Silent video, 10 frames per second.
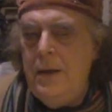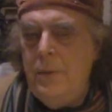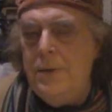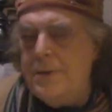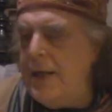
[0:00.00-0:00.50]

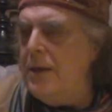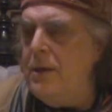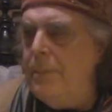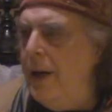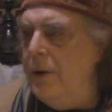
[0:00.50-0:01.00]
well, scattered
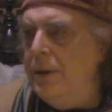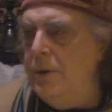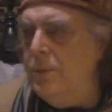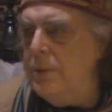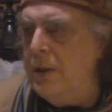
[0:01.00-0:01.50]
about in
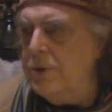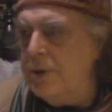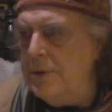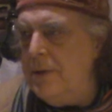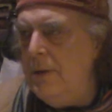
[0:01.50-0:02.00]
all
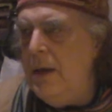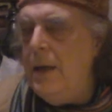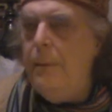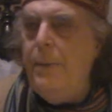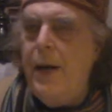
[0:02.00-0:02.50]
cultures,
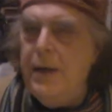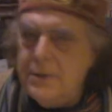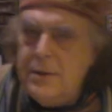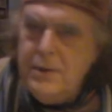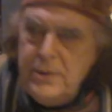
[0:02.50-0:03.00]

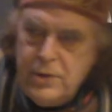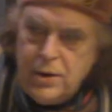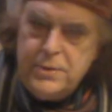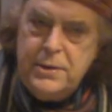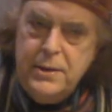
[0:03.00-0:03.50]
but
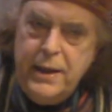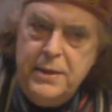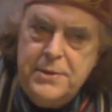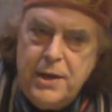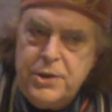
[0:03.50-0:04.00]
not
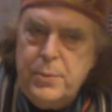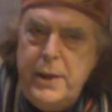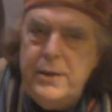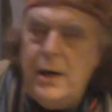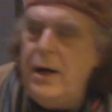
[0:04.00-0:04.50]
in such a
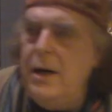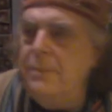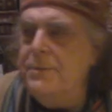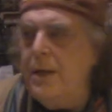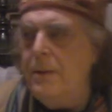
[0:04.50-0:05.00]
way that
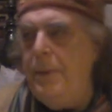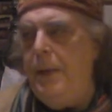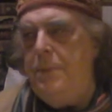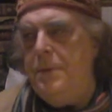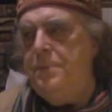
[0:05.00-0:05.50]
harms other
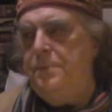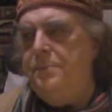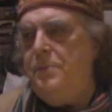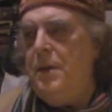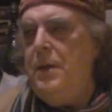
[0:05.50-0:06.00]
people.
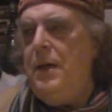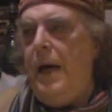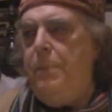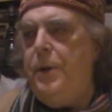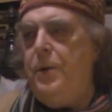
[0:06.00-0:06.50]

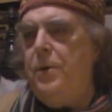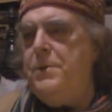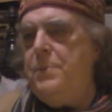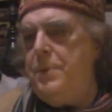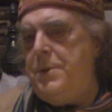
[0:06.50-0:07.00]

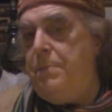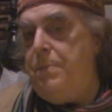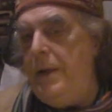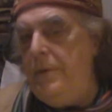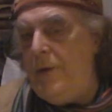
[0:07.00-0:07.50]
Epicurus was a
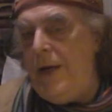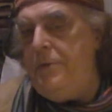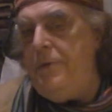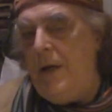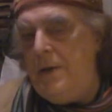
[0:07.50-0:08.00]
believer in
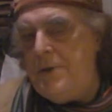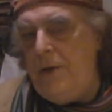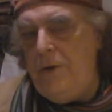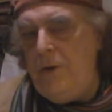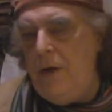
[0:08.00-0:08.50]
ethics, so
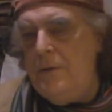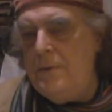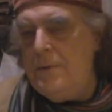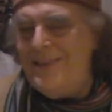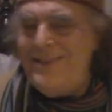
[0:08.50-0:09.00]
you don't
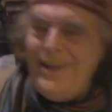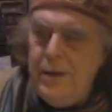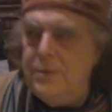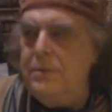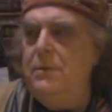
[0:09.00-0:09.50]

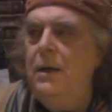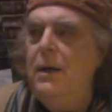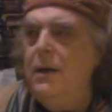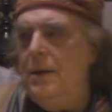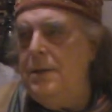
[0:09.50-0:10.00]
steal
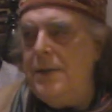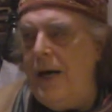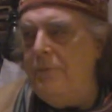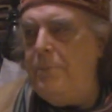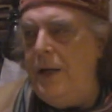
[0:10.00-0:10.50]
to
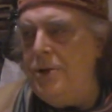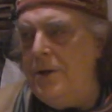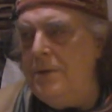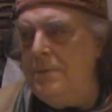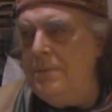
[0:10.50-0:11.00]
have
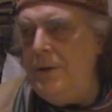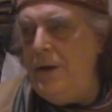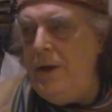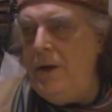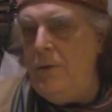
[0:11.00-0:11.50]
pleasure. You
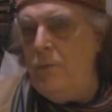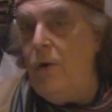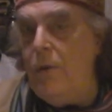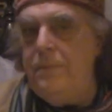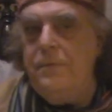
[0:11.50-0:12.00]
know, you don't
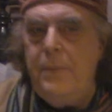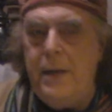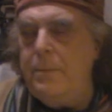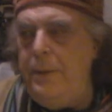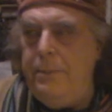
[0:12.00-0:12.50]
rob from
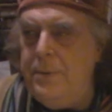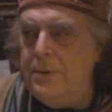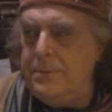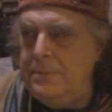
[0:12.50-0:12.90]
other people.